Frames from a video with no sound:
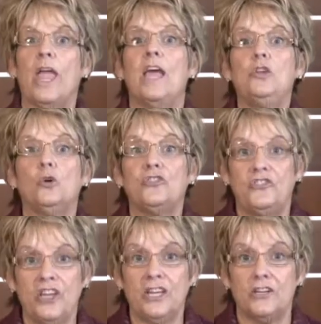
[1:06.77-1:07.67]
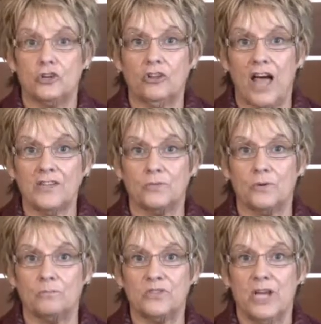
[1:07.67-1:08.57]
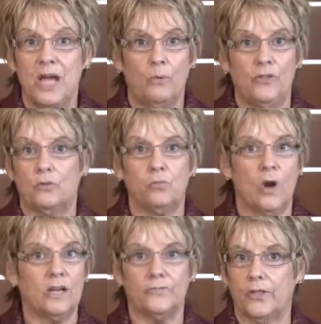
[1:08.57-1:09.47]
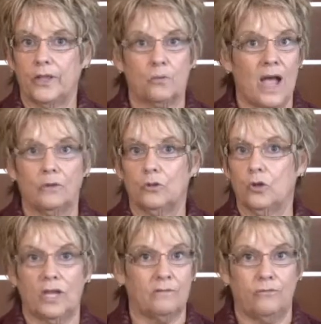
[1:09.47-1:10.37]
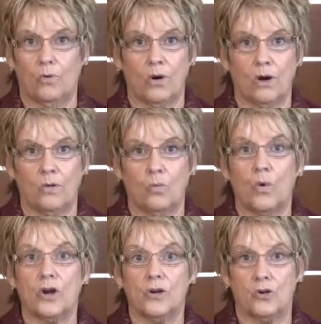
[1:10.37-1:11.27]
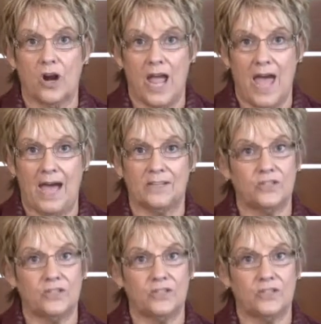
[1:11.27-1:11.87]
and you'll see it in your classrooms, when they're rifling around looking for where you're at.